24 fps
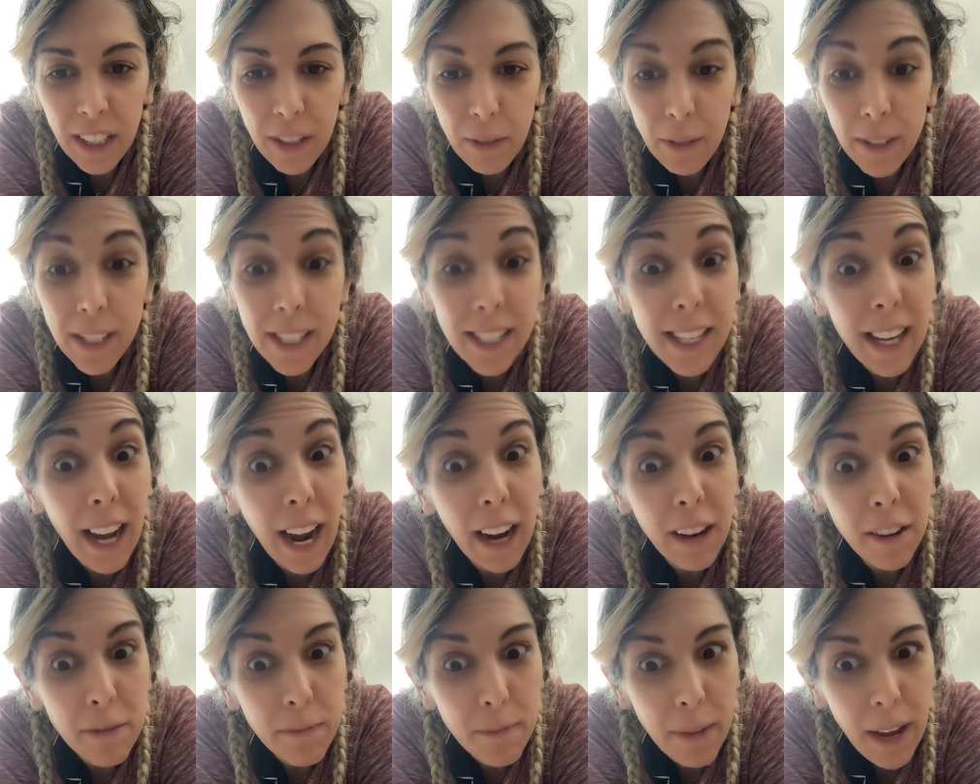we went to see
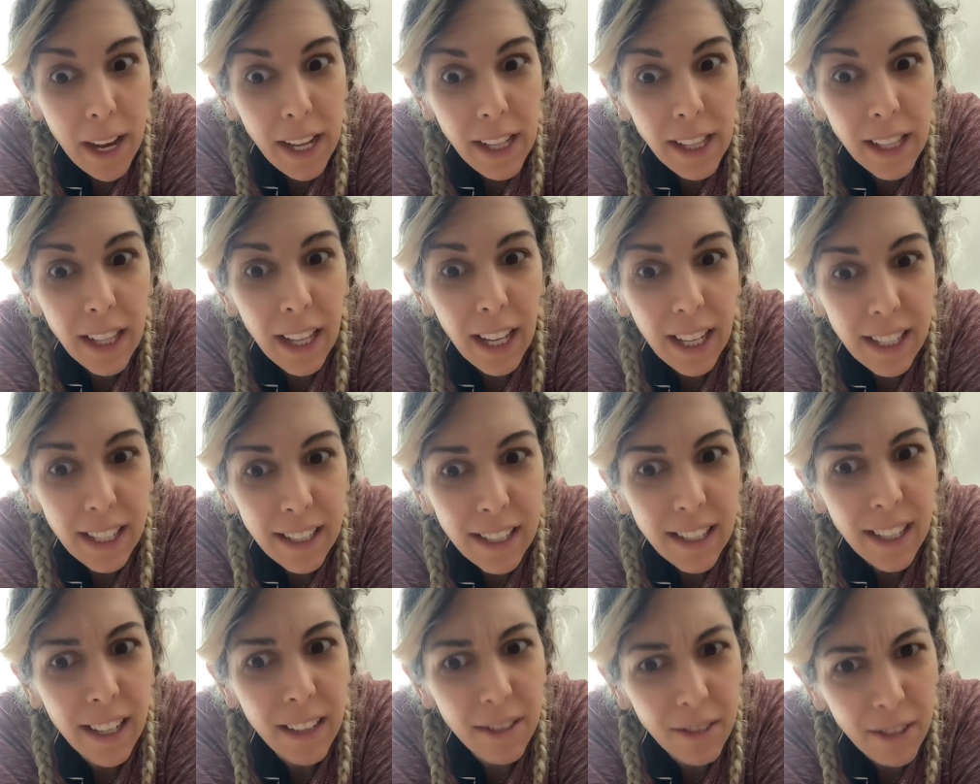Iron Maiden
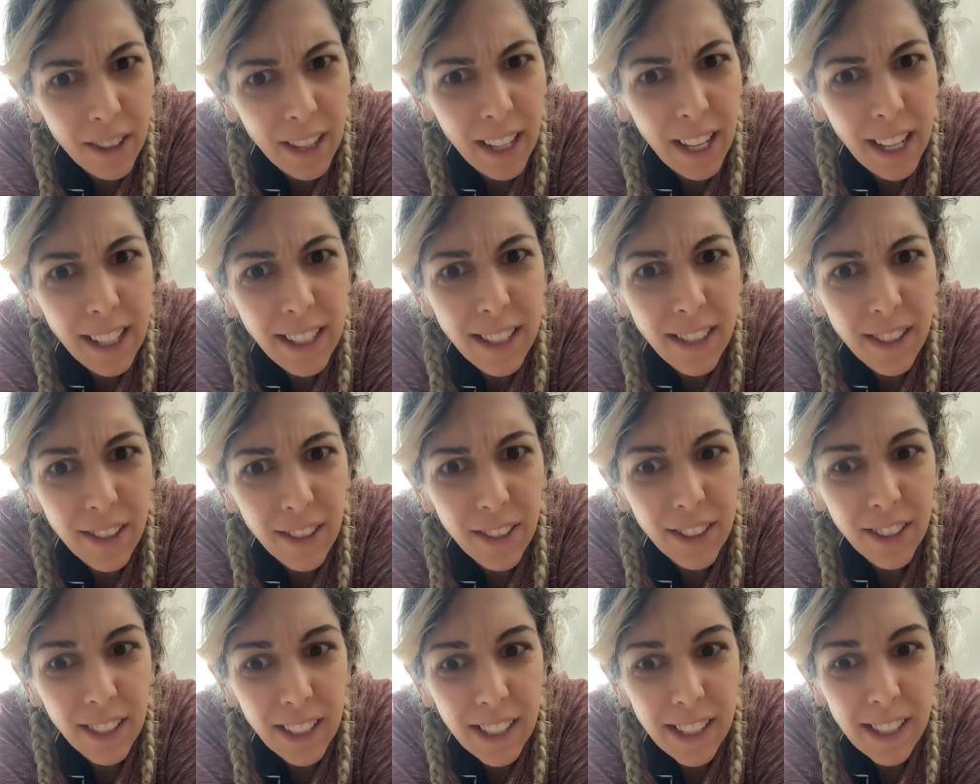last night. Well, that's
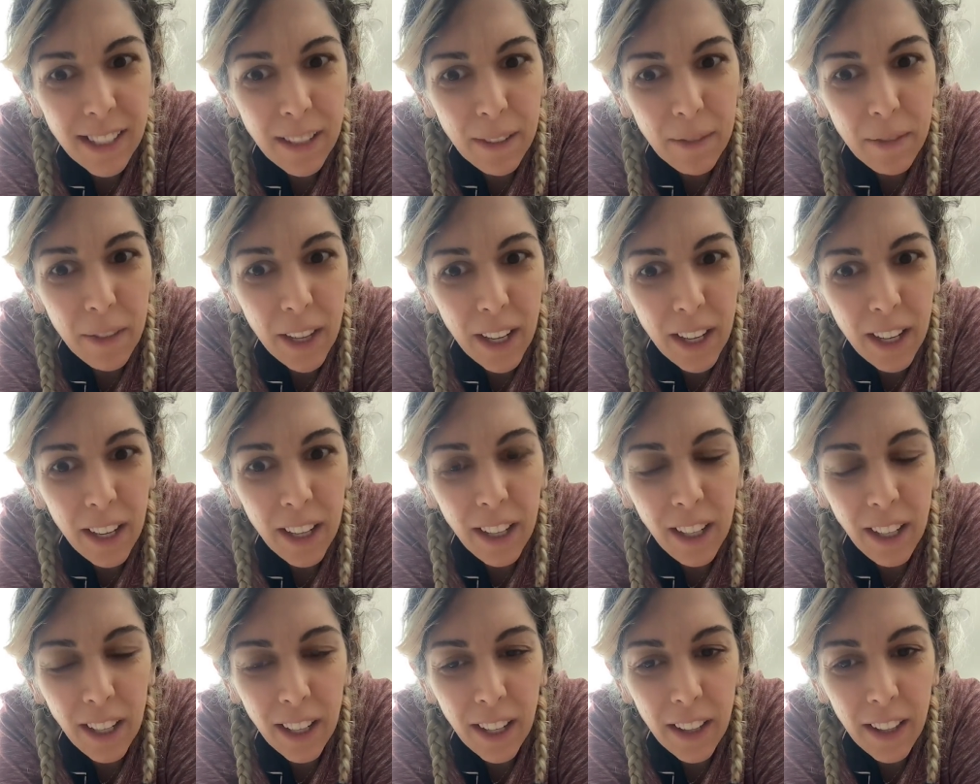certainly something,
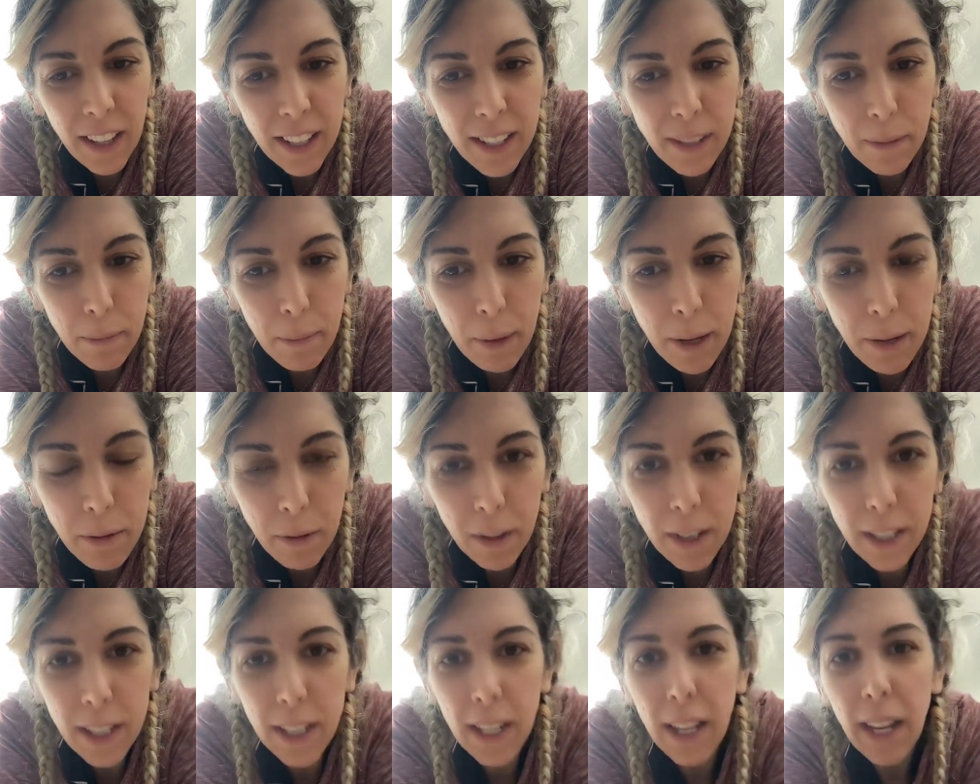huh? That's a big
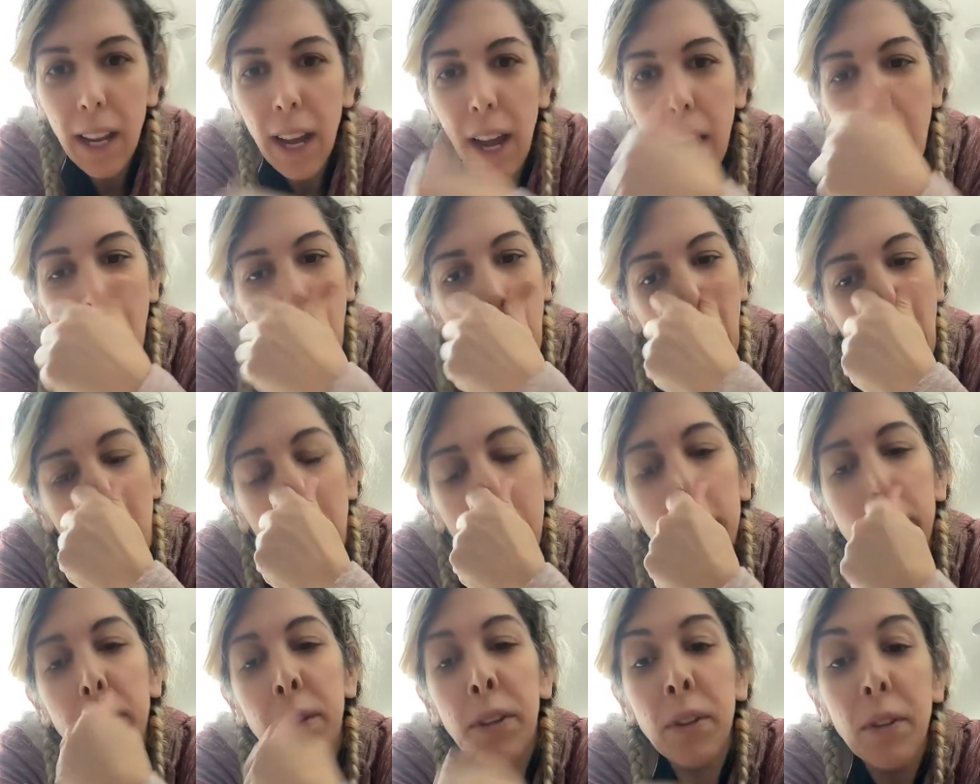one.
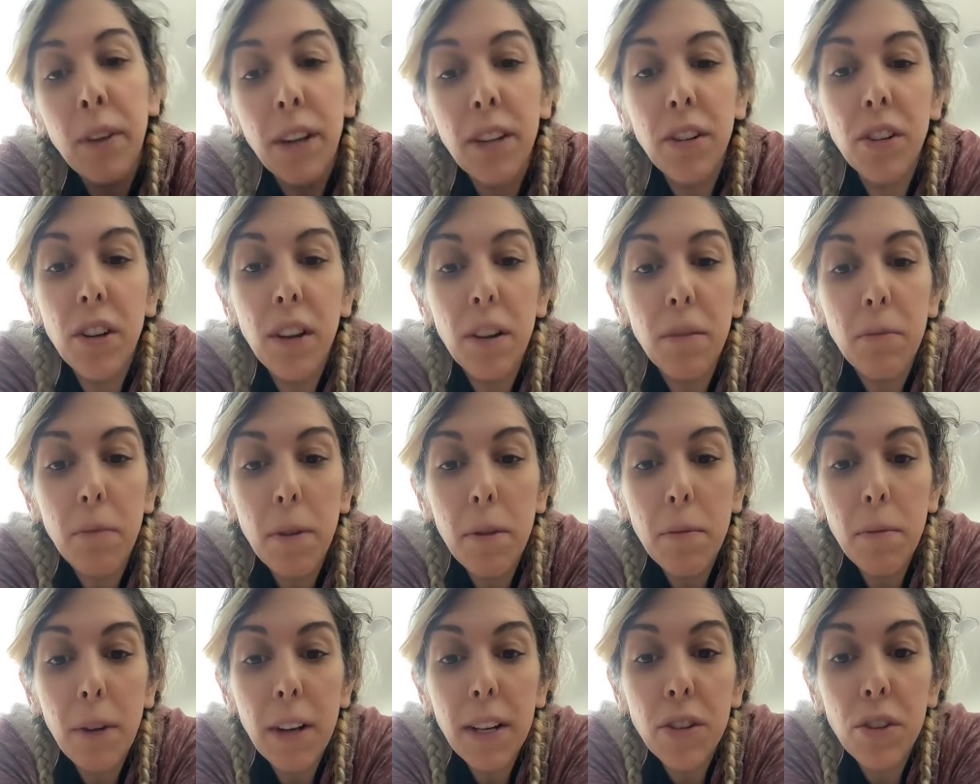Um, so yesterday
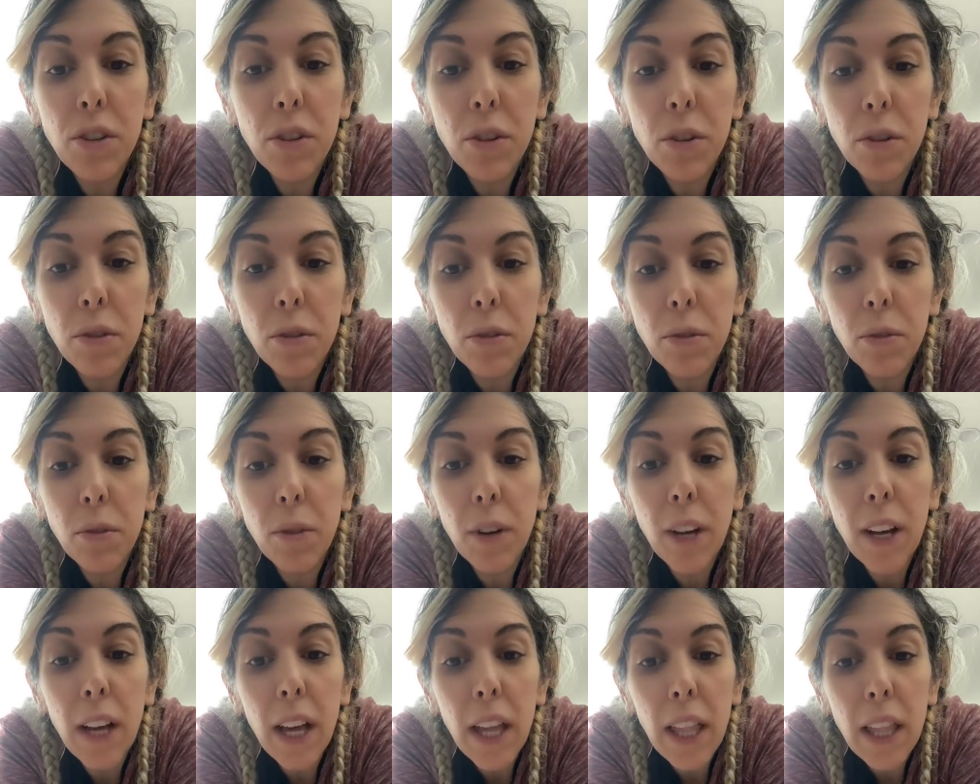we went to
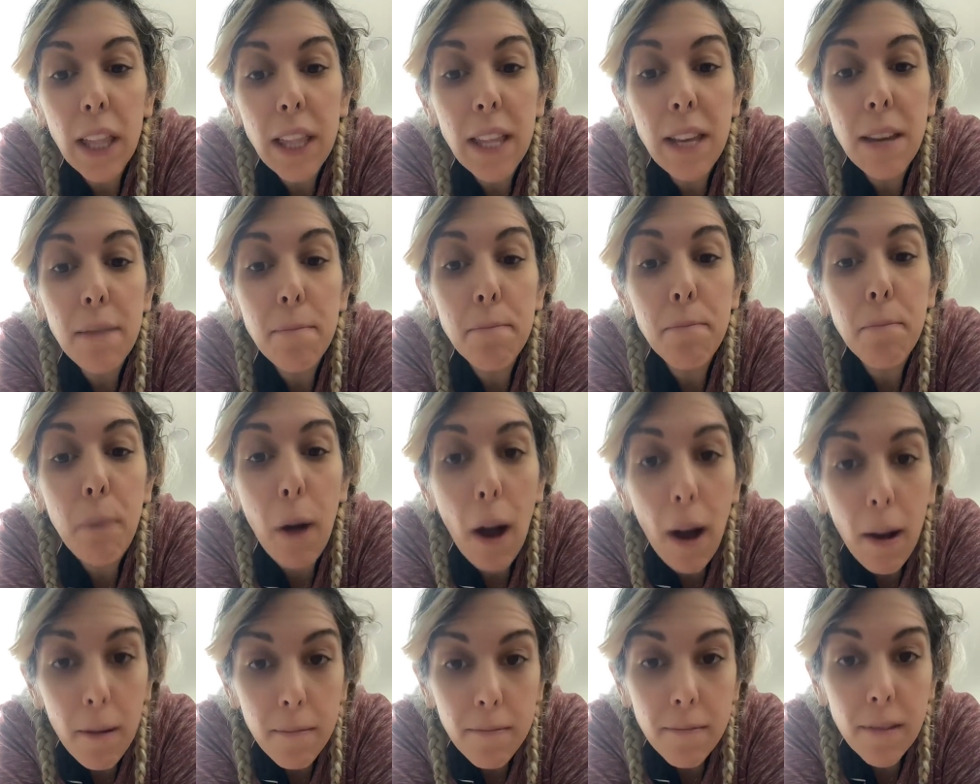the
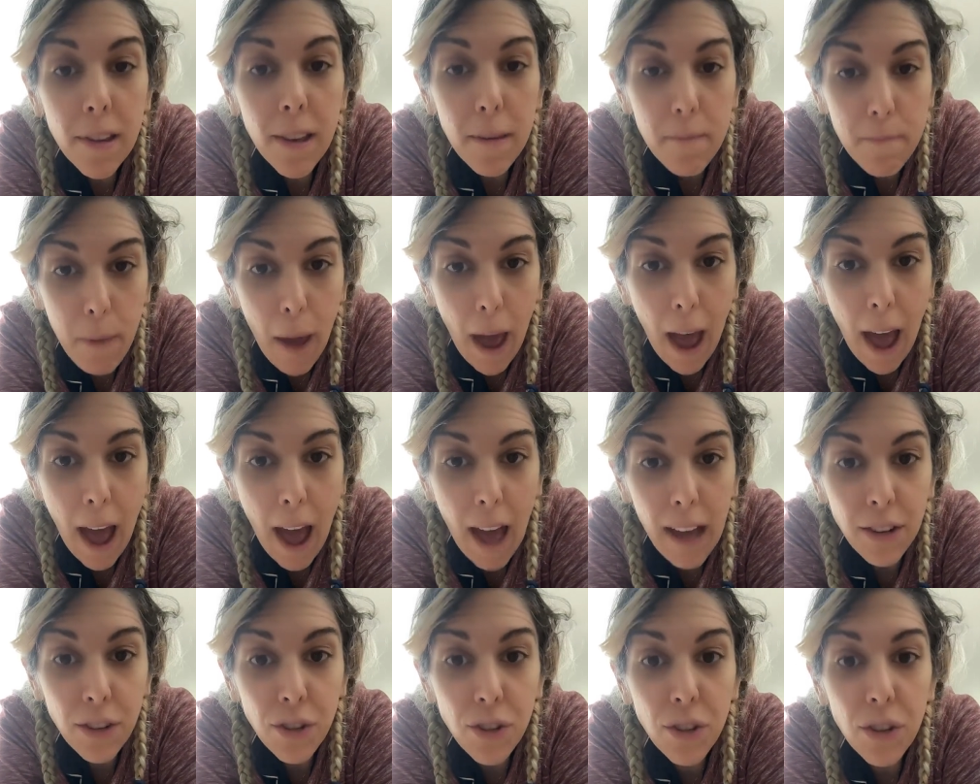pumpkin
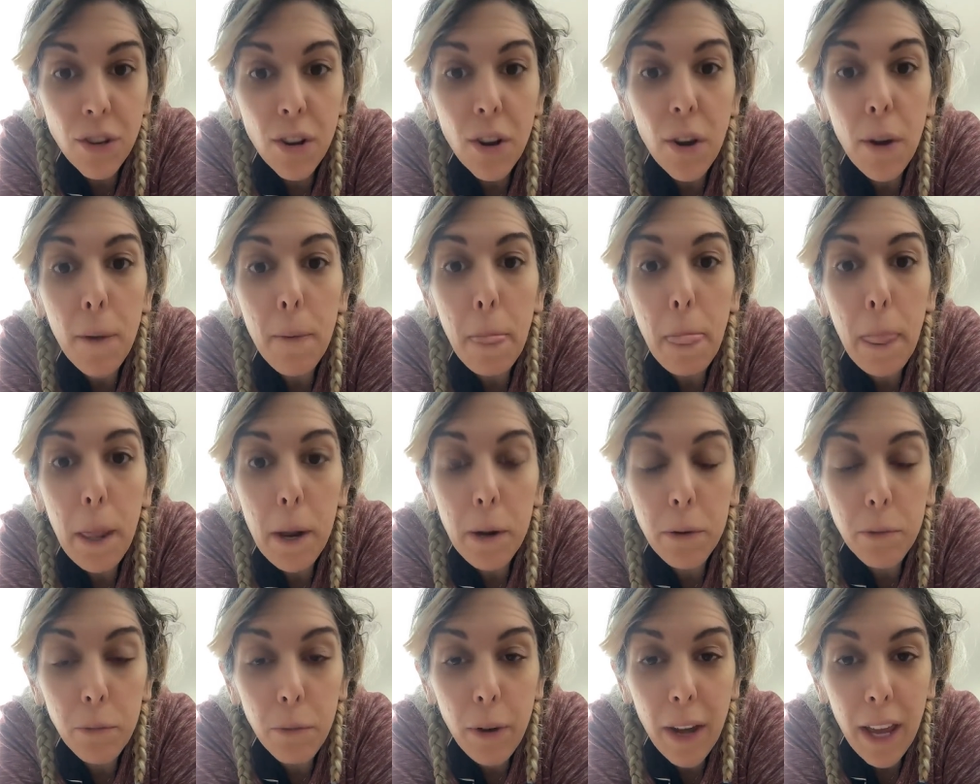patch
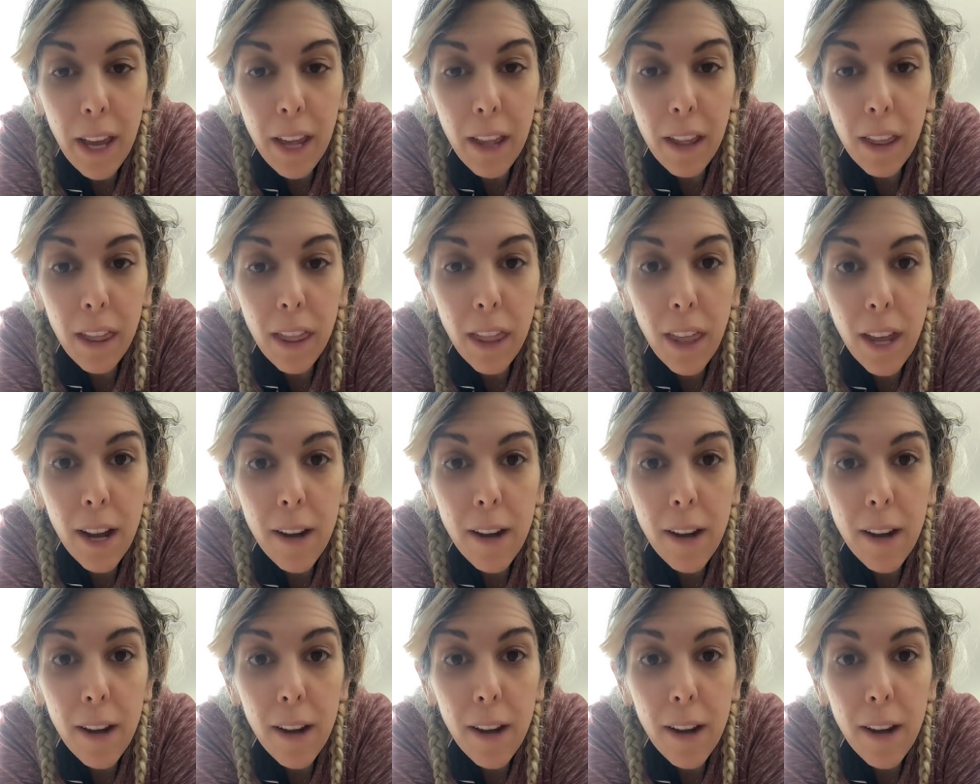with